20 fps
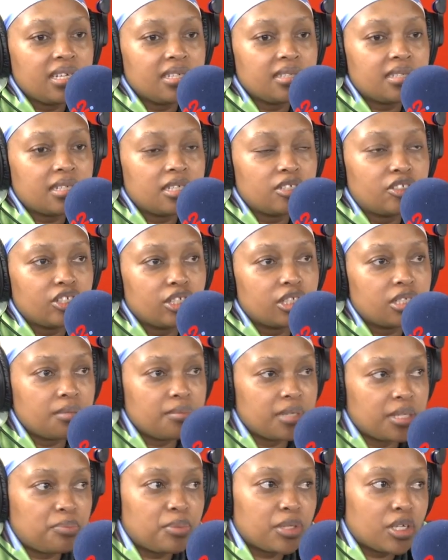is
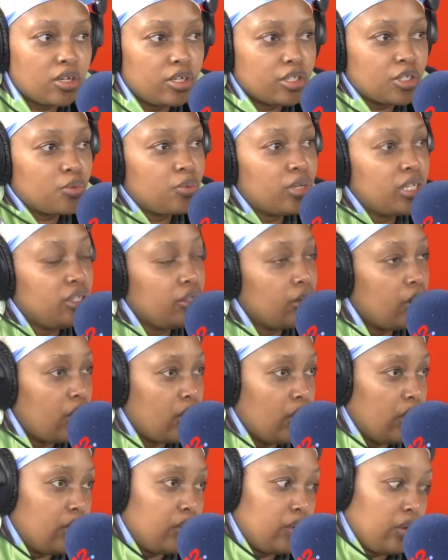legitimate because we
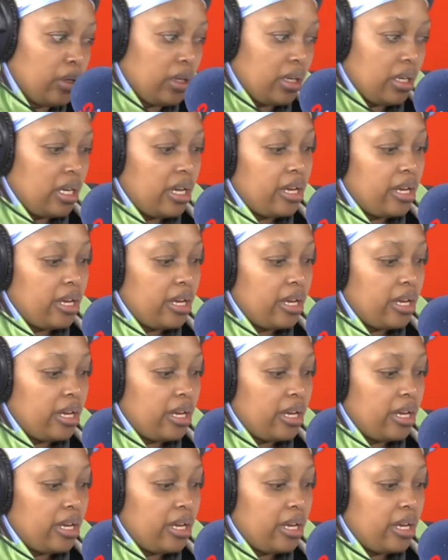know